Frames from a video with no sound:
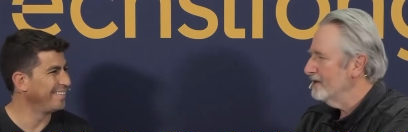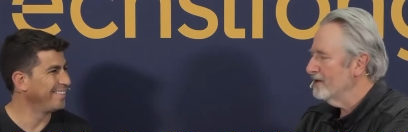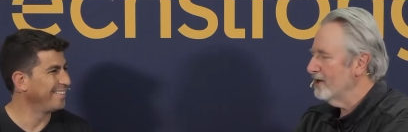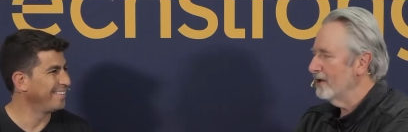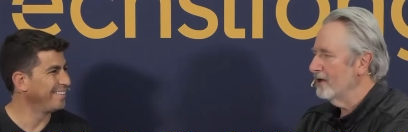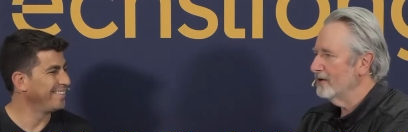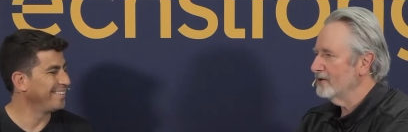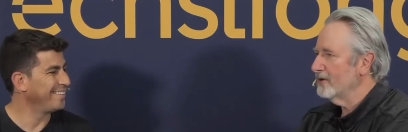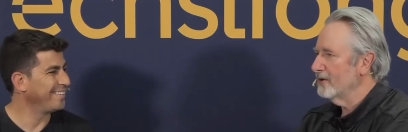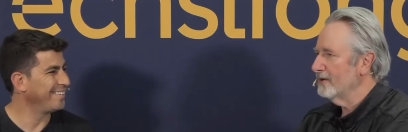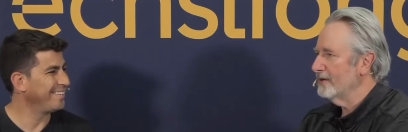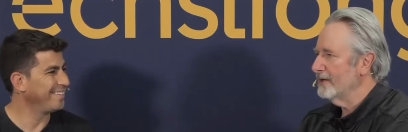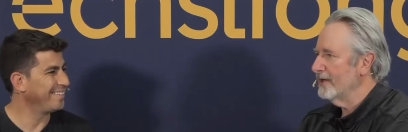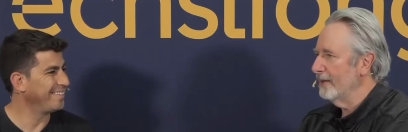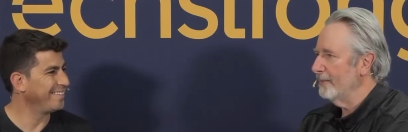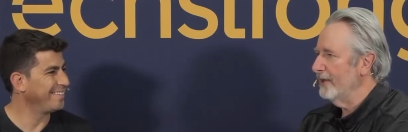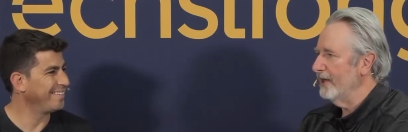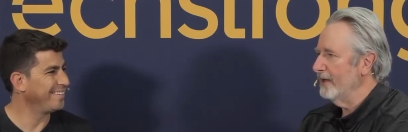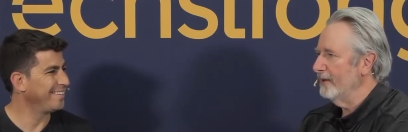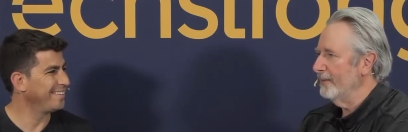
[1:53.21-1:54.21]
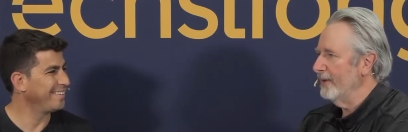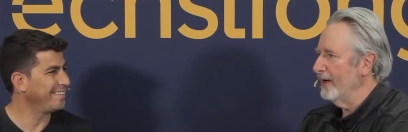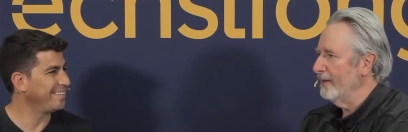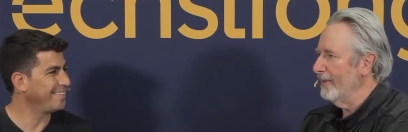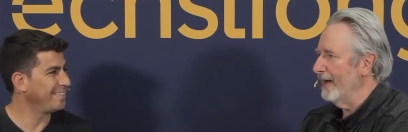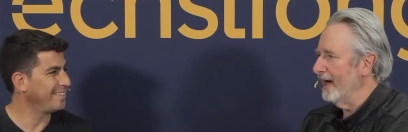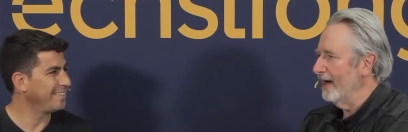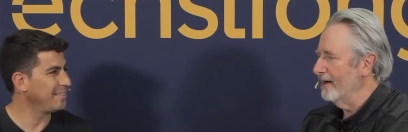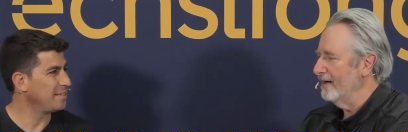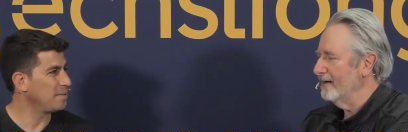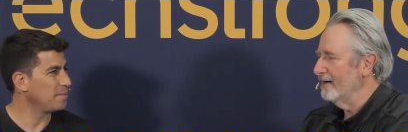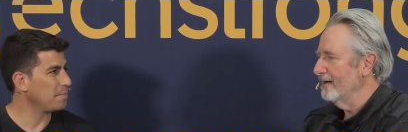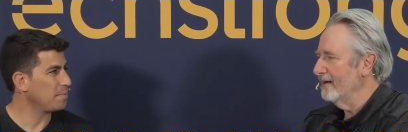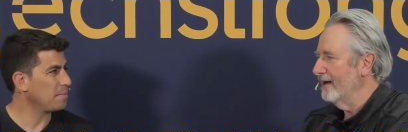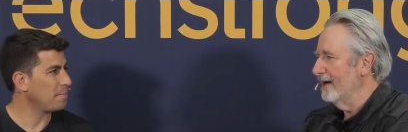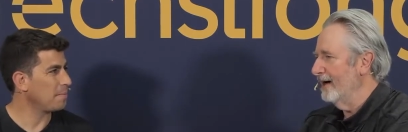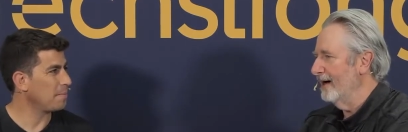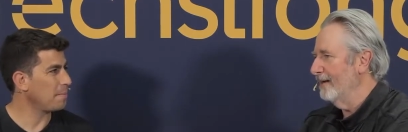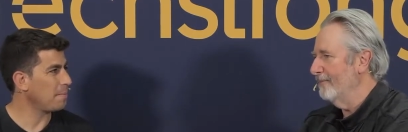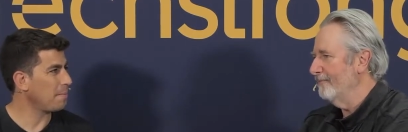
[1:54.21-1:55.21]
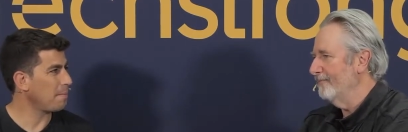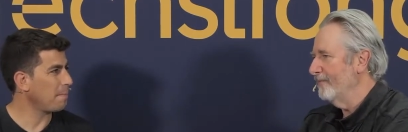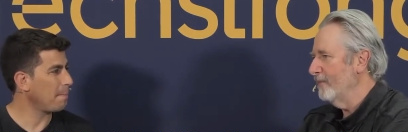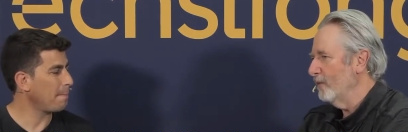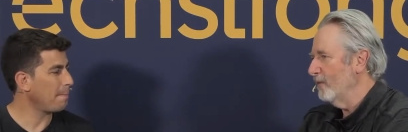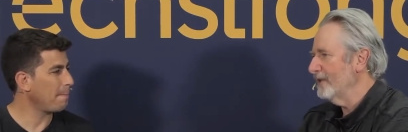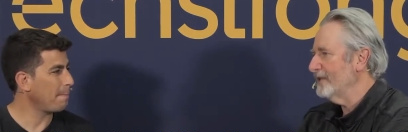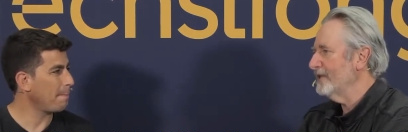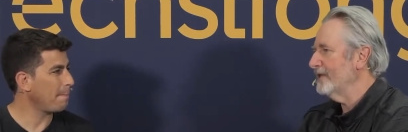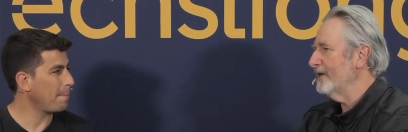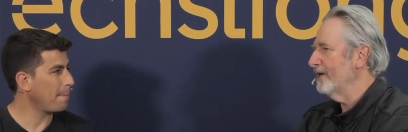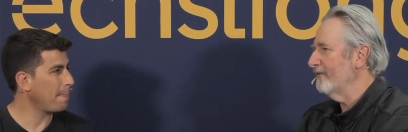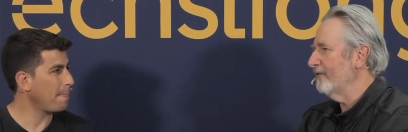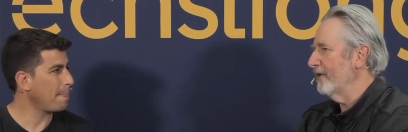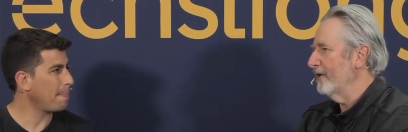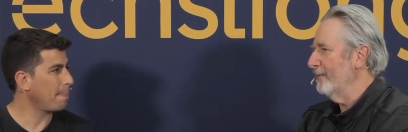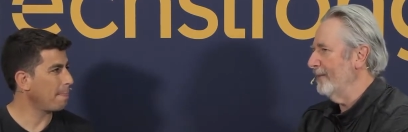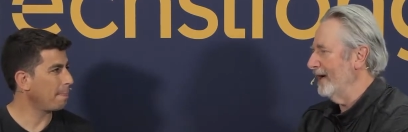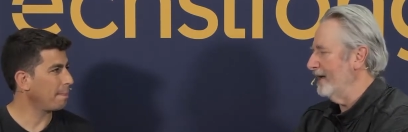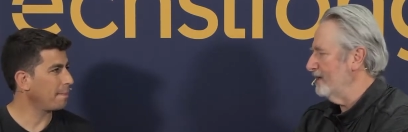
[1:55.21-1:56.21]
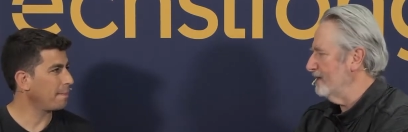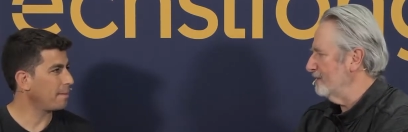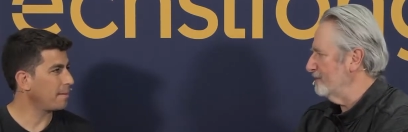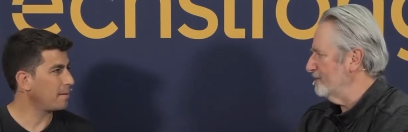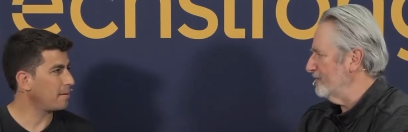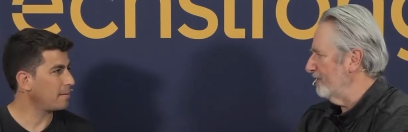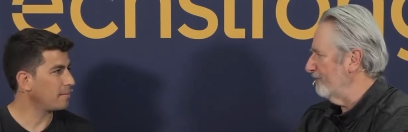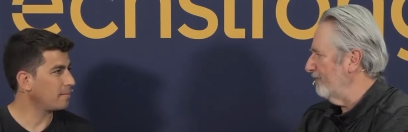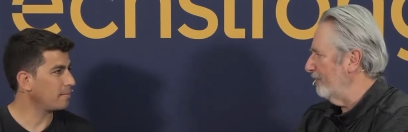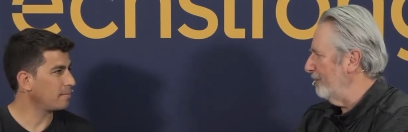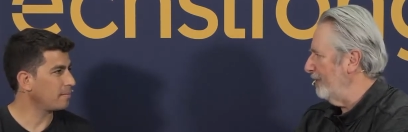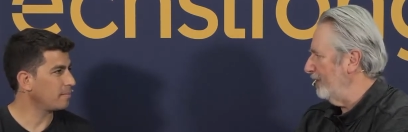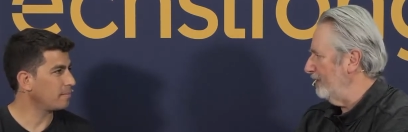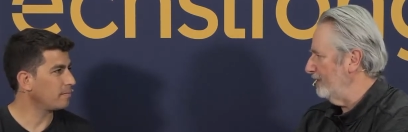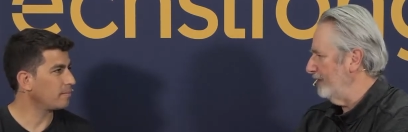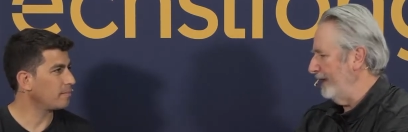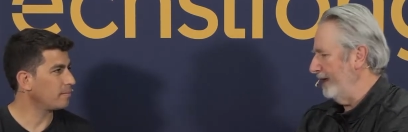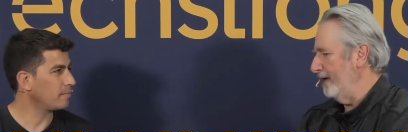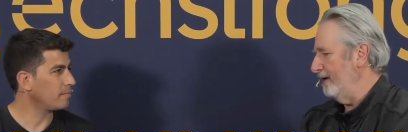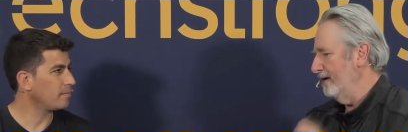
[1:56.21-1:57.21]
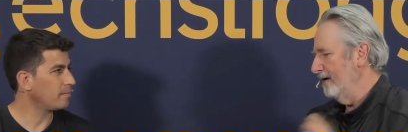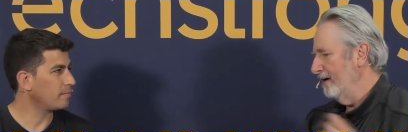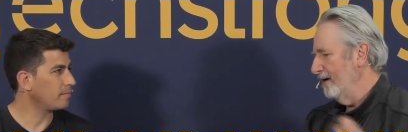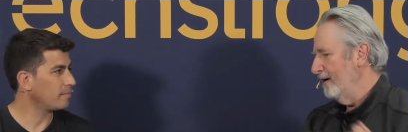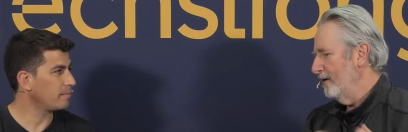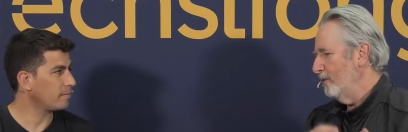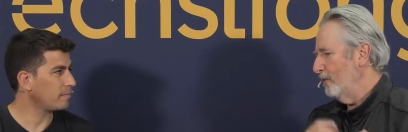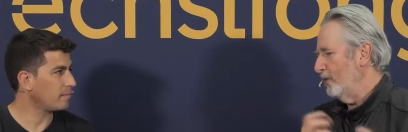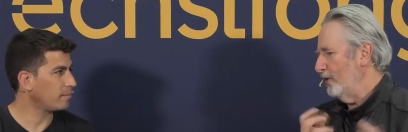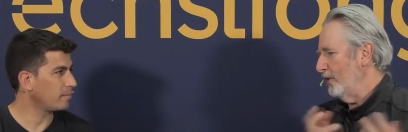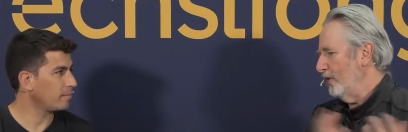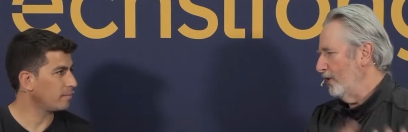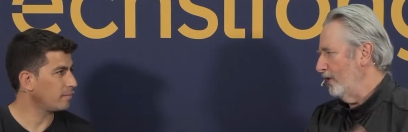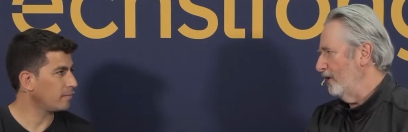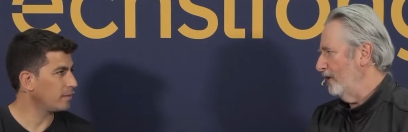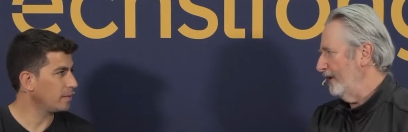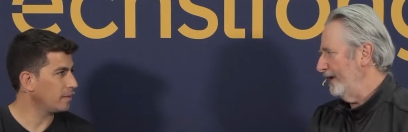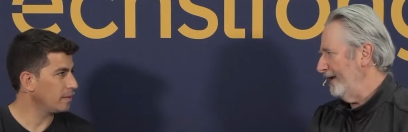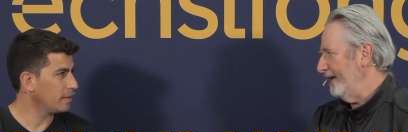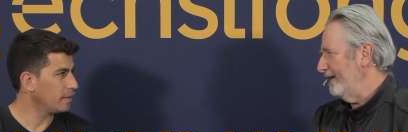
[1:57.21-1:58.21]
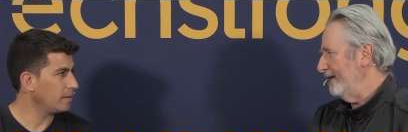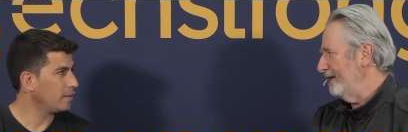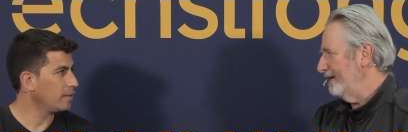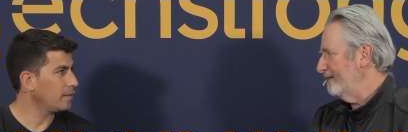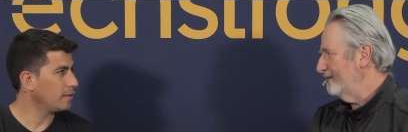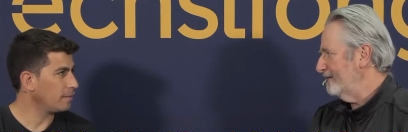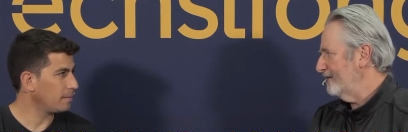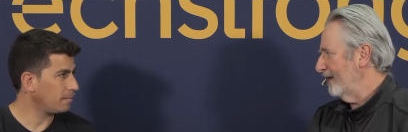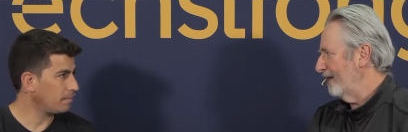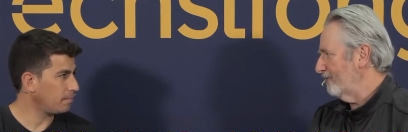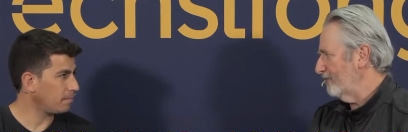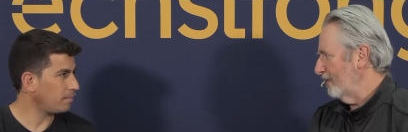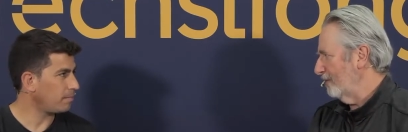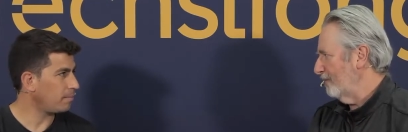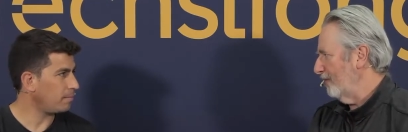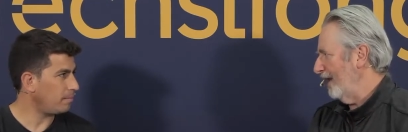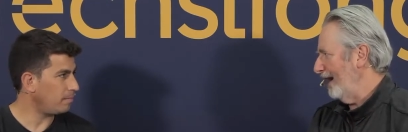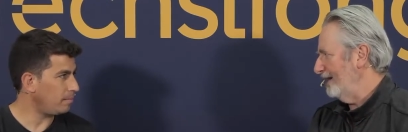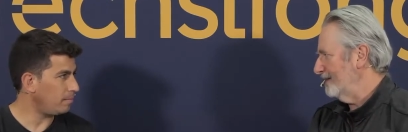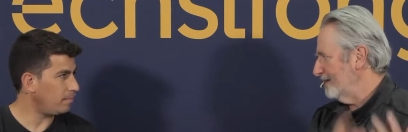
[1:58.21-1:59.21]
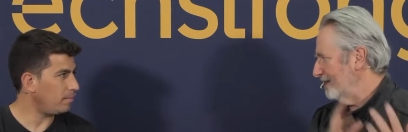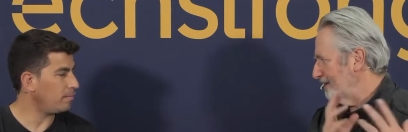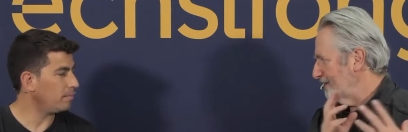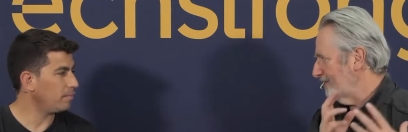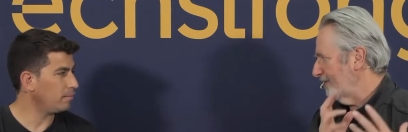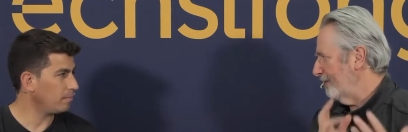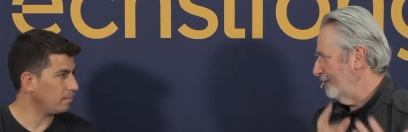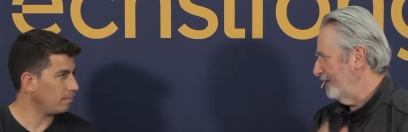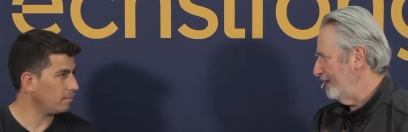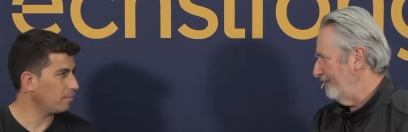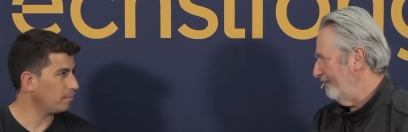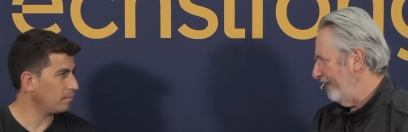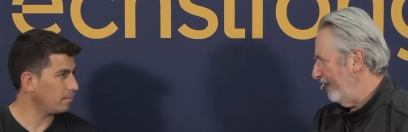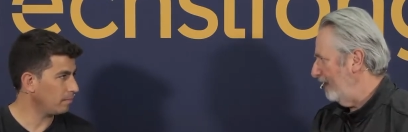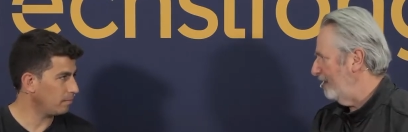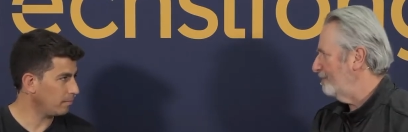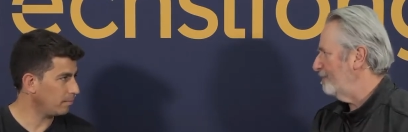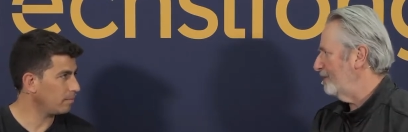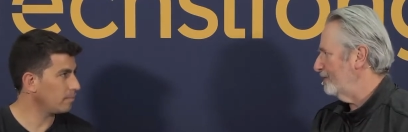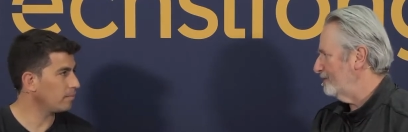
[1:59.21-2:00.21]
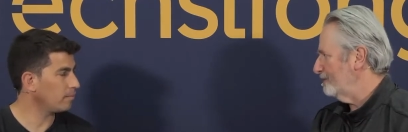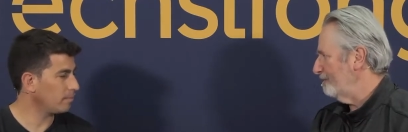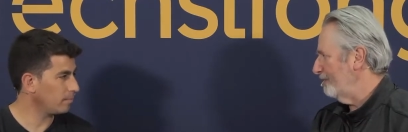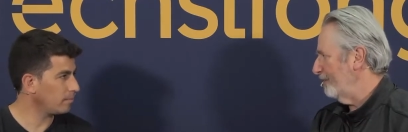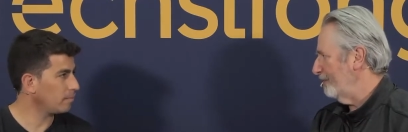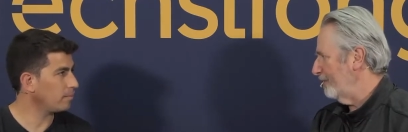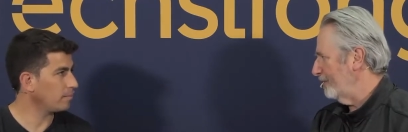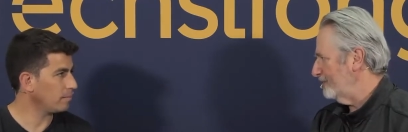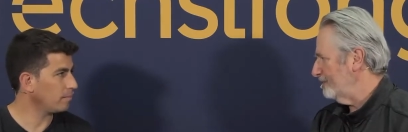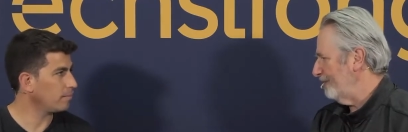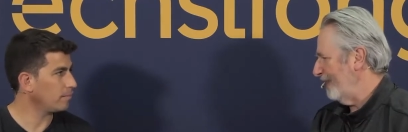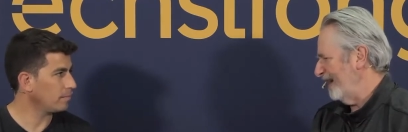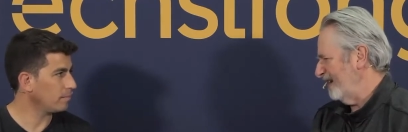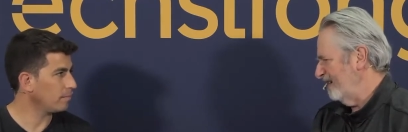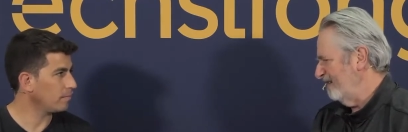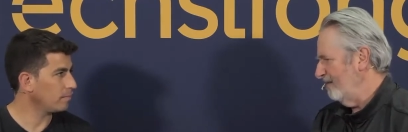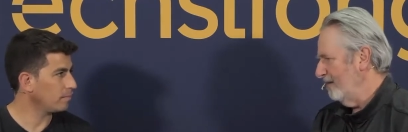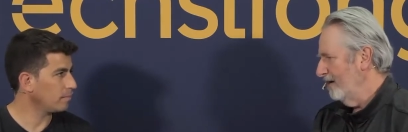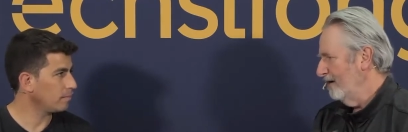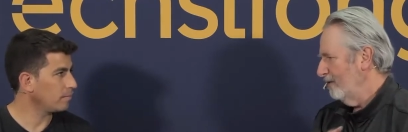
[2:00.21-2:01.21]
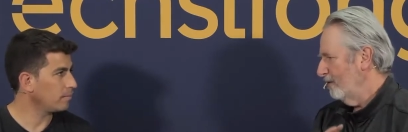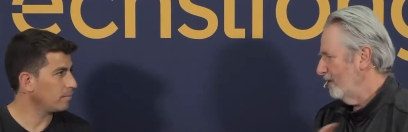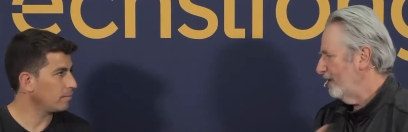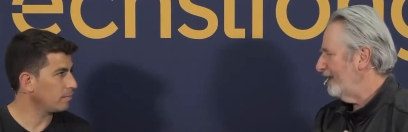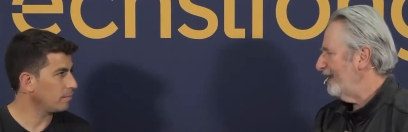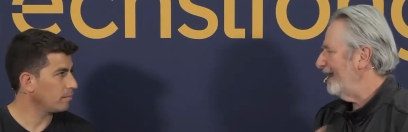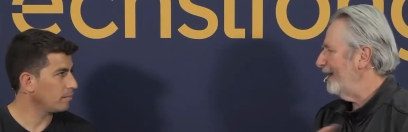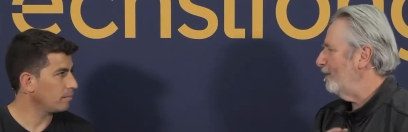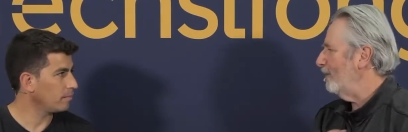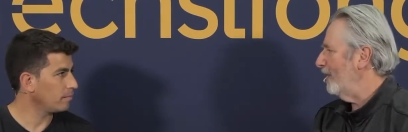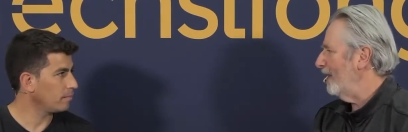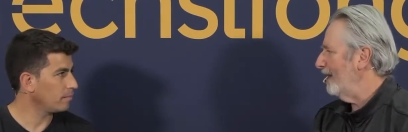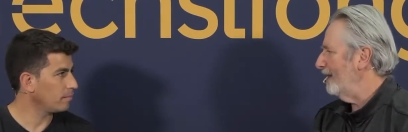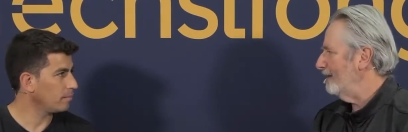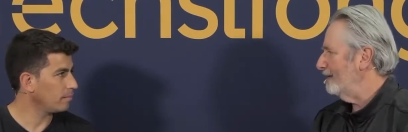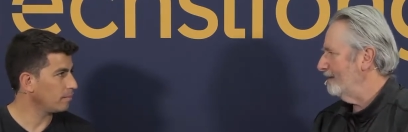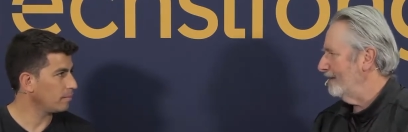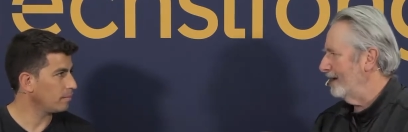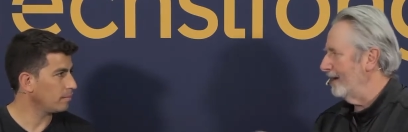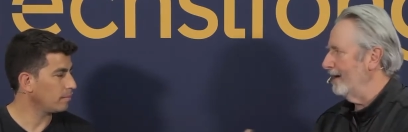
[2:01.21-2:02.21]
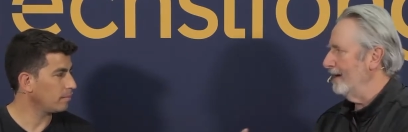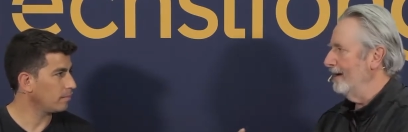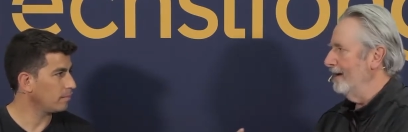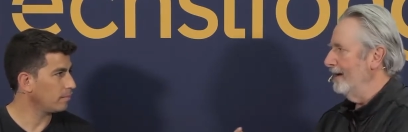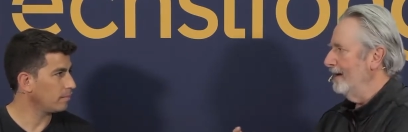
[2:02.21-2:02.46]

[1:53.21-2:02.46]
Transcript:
Speaker 1: So, so tell me a little bit about um, what's different about observability when you're early in the software process from a developer's perspective. What do they want that